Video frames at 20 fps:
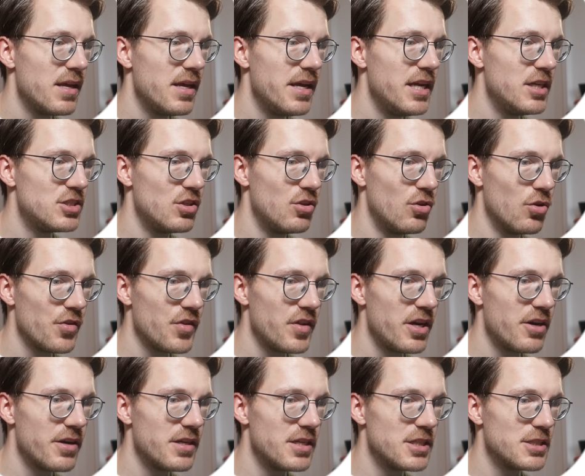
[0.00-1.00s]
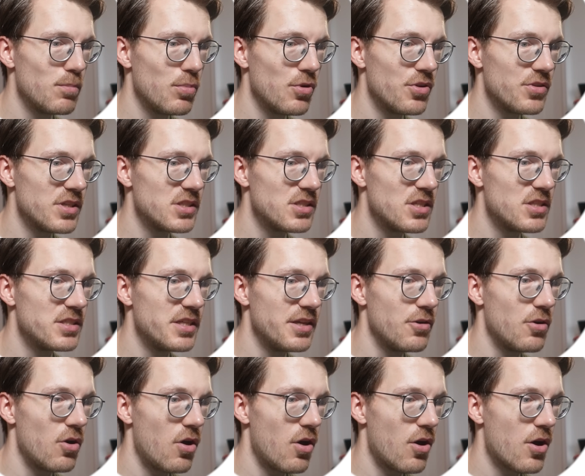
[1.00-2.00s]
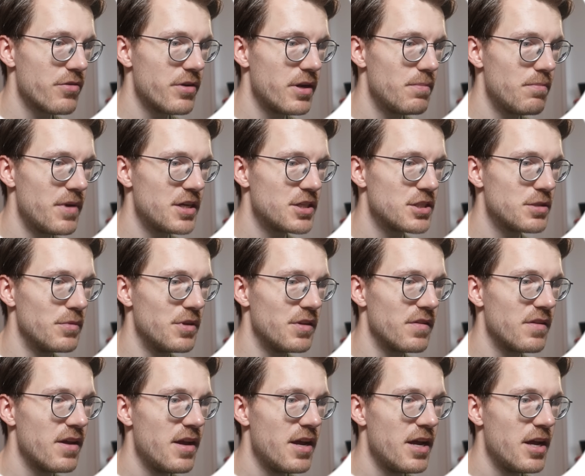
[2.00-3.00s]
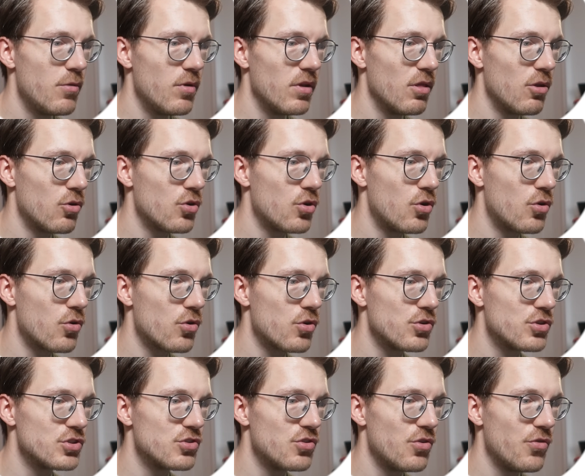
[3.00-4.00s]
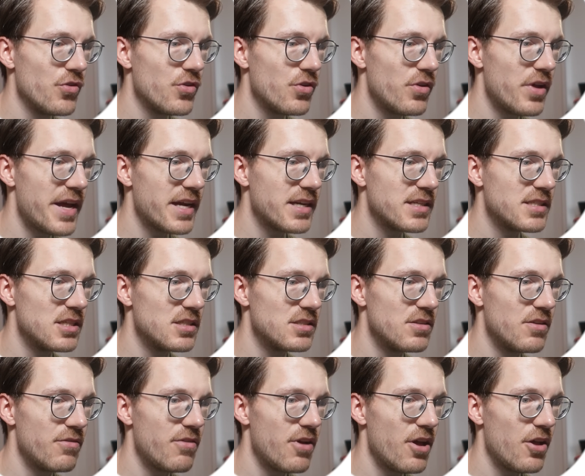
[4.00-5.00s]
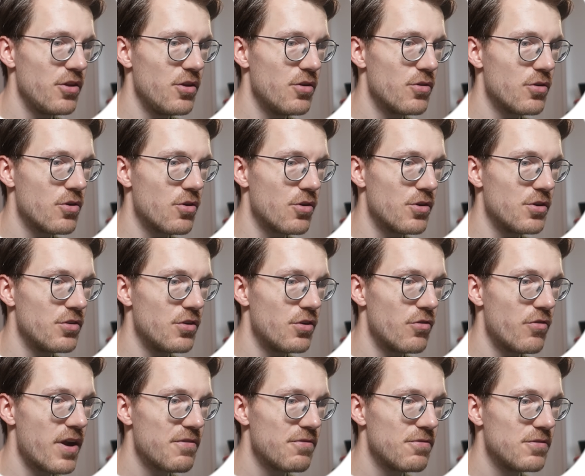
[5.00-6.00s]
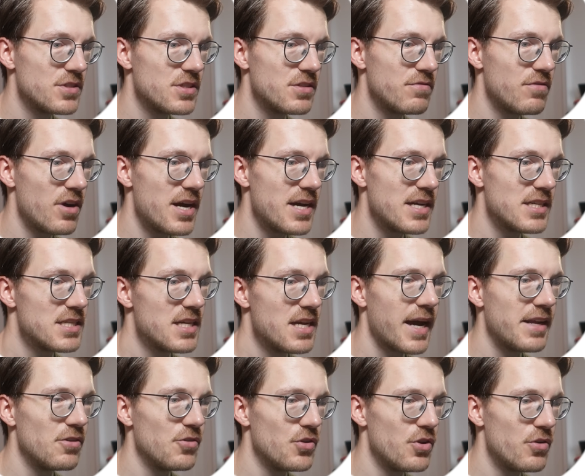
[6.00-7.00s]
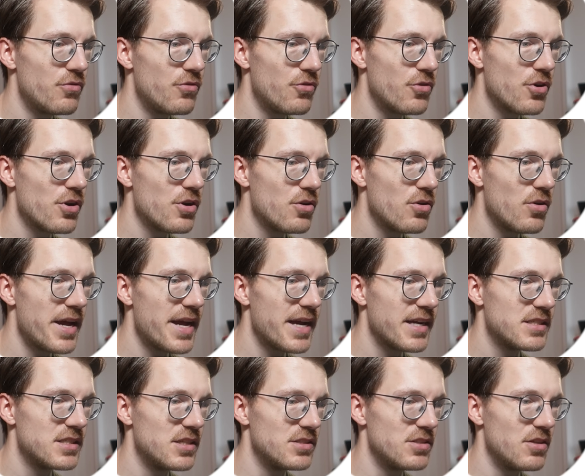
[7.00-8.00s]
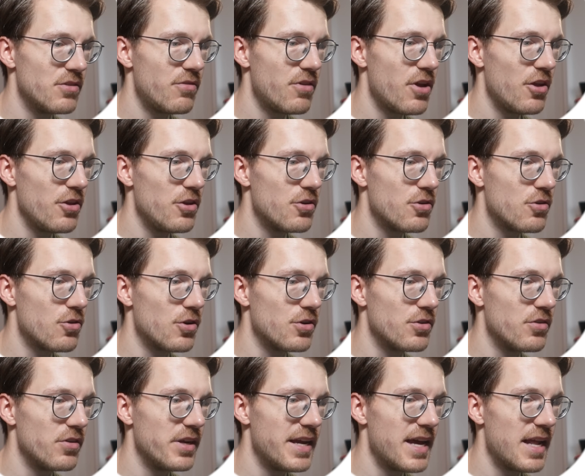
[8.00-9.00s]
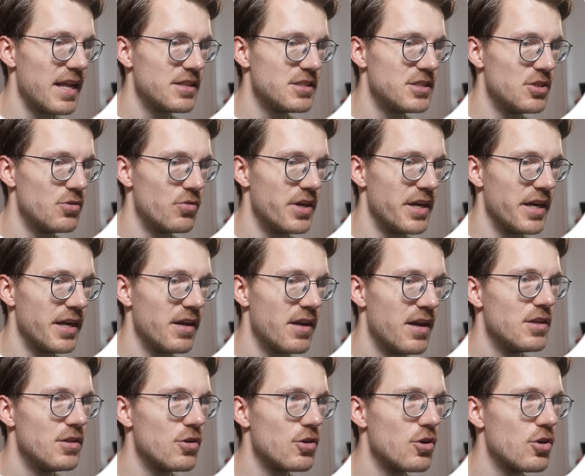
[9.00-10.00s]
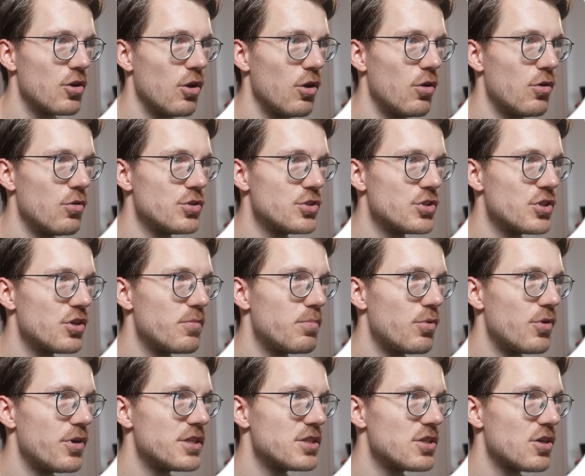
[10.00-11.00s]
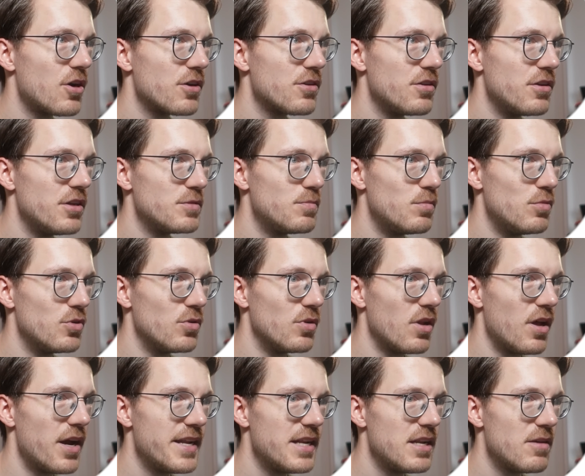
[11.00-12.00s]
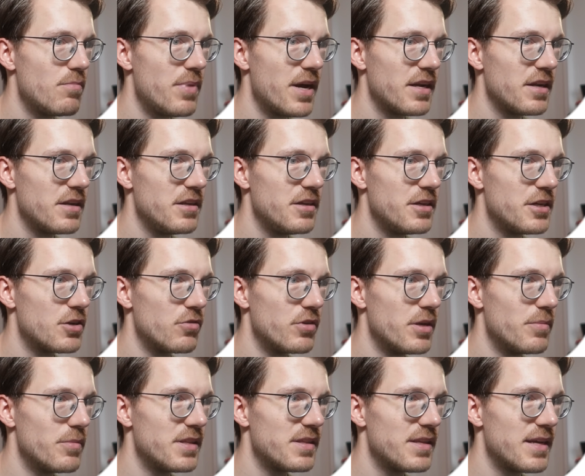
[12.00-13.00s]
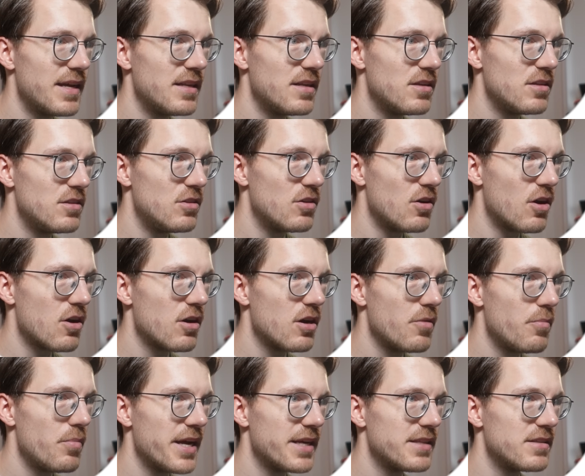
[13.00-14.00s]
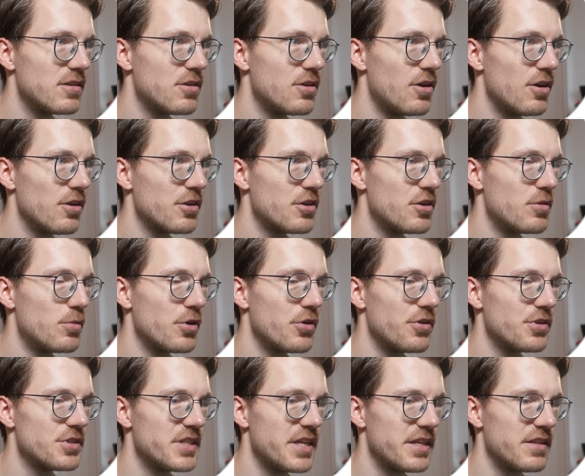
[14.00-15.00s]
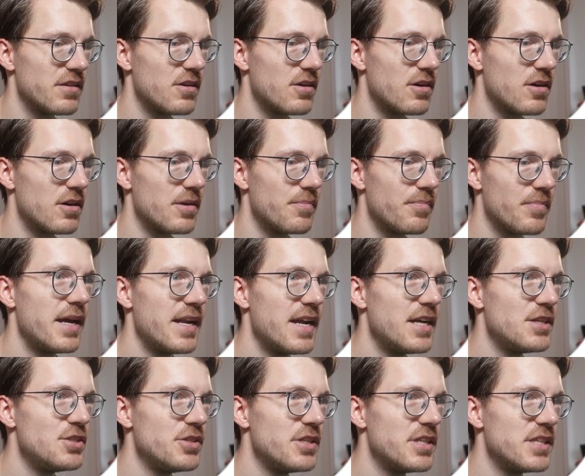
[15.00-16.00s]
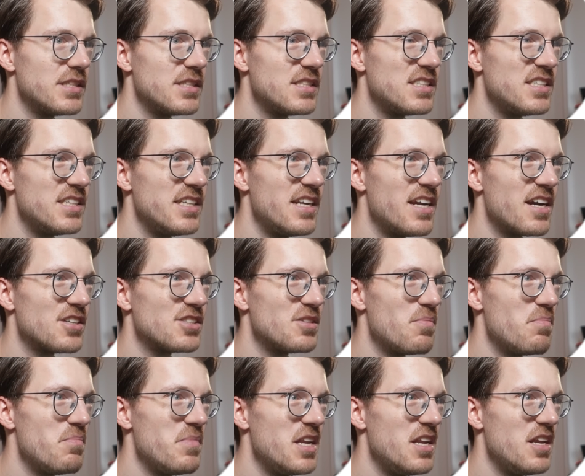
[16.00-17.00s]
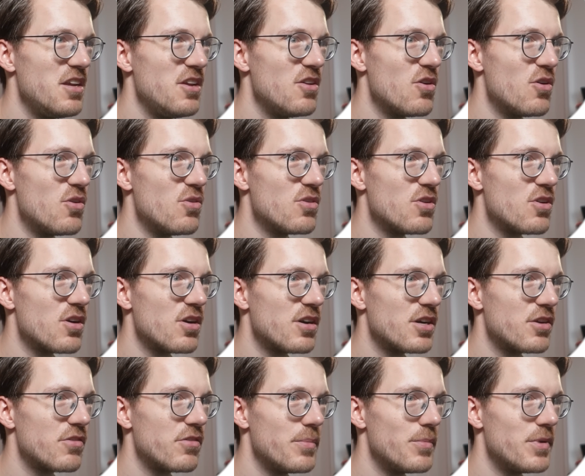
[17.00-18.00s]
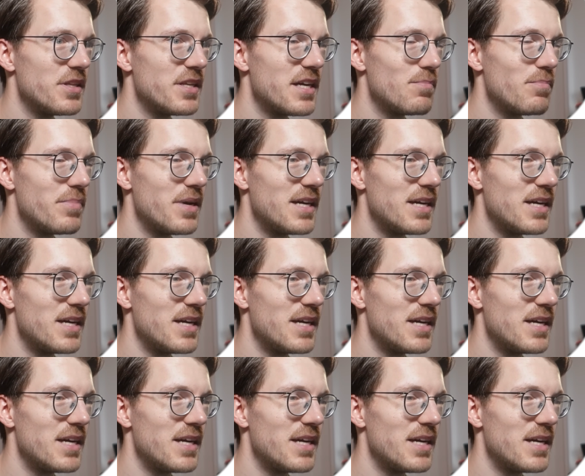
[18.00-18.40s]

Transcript: Each dot here in this plot is a single heart rate measurement, with along the horizontal axis the value according to the reference device, and on the vertical axis the value according to the Galaxy Ring. The closer the points are to this blue line, the better the agreement, and the darker black the color, the more dots that there are. And as you can see, there's a mediocre agreement at